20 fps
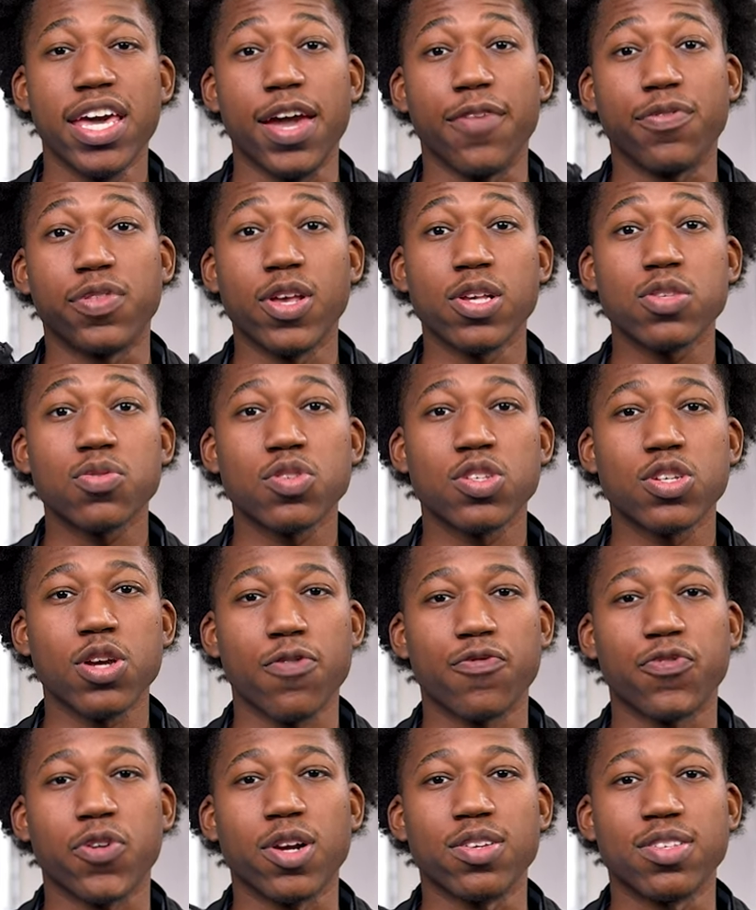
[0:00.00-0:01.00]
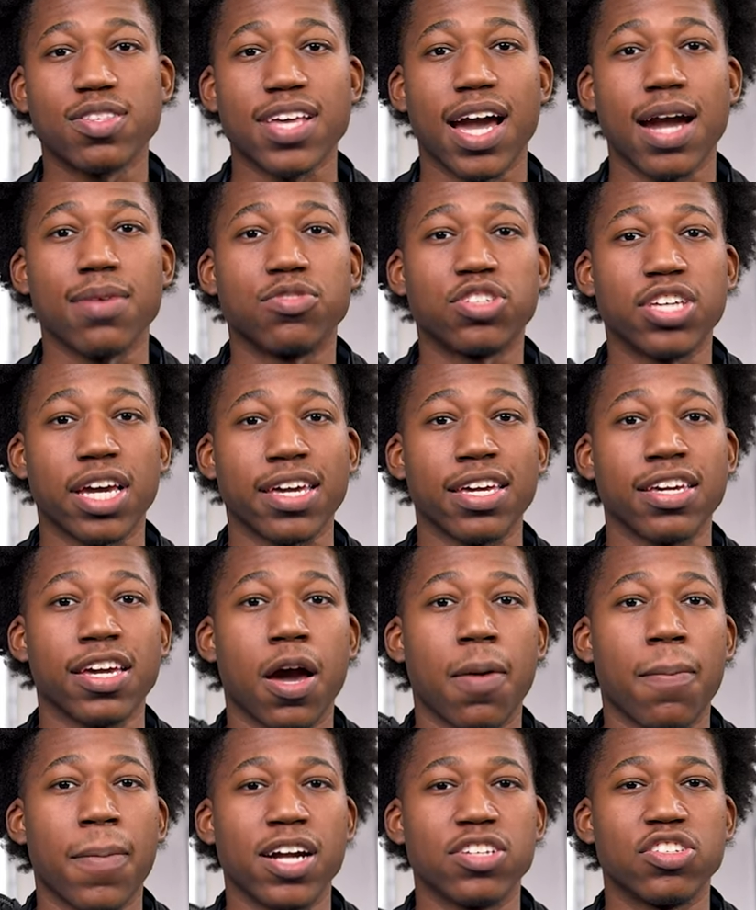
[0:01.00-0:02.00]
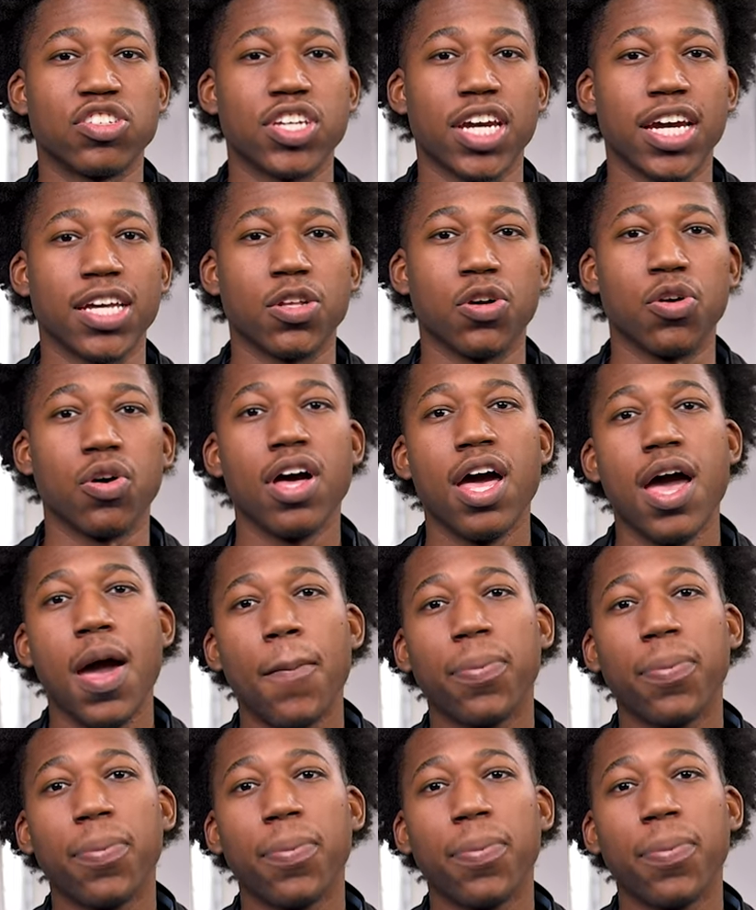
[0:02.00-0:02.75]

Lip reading: If this was your first time checking out my channel,